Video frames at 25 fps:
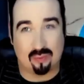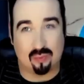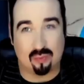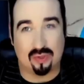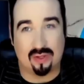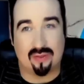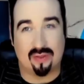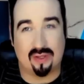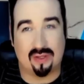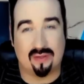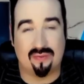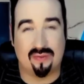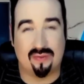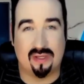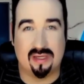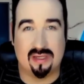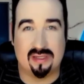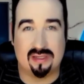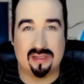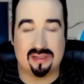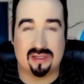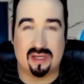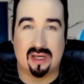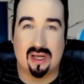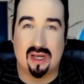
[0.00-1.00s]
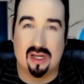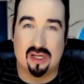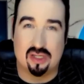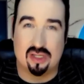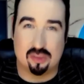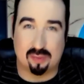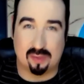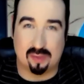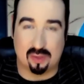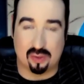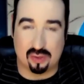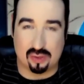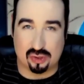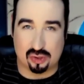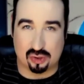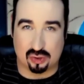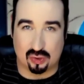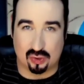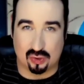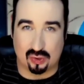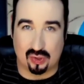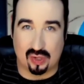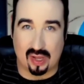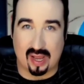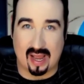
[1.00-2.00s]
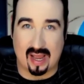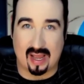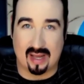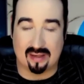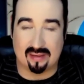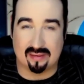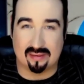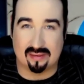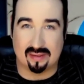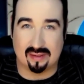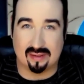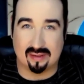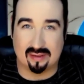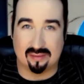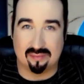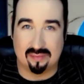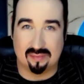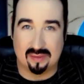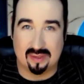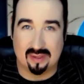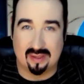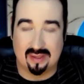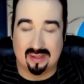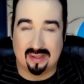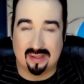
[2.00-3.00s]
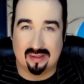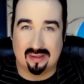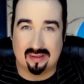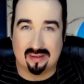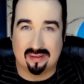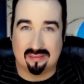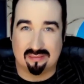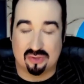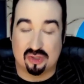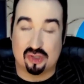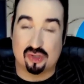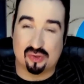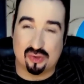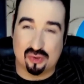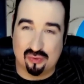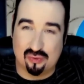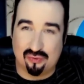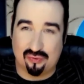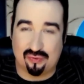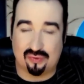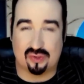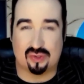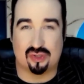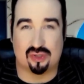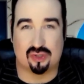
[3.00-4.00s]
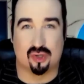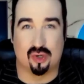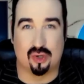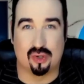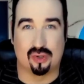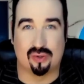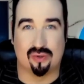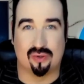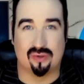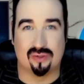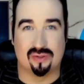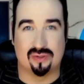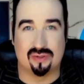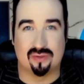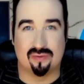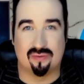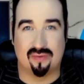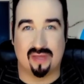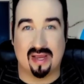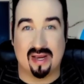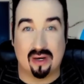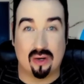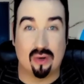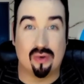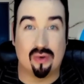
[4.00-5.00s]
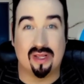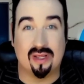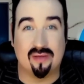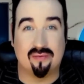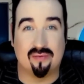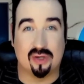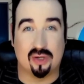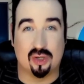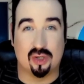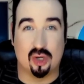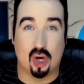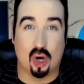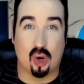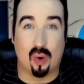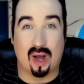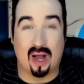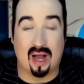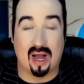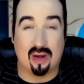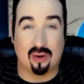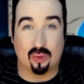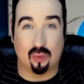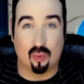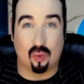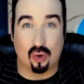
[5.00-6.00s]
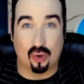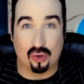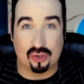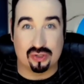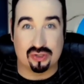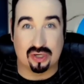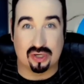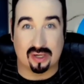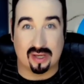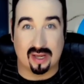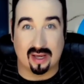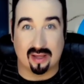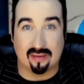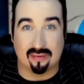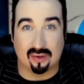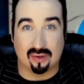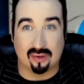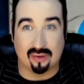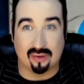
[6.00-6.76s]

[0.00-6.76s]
within these spiritual and truth circles. They don't even know how to work together.